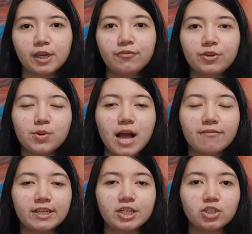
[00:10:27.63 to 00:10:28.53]
If you have
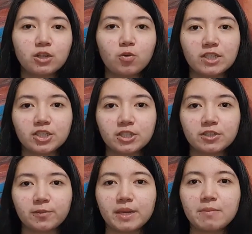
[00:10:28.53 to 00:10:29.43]
additional questions
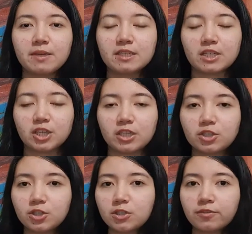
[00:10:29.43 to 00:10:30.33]
or maybe suggestions